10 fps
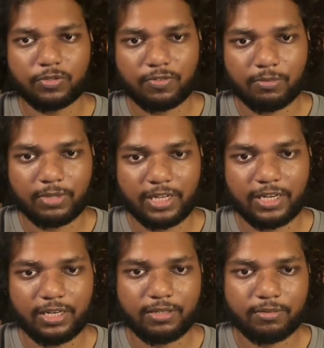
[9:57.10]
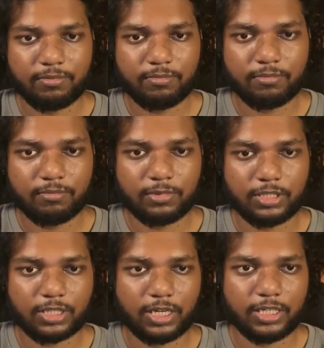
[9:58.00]
from the
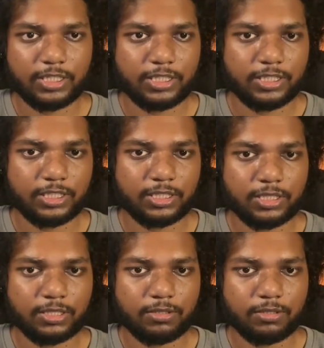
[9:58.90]
discard changes.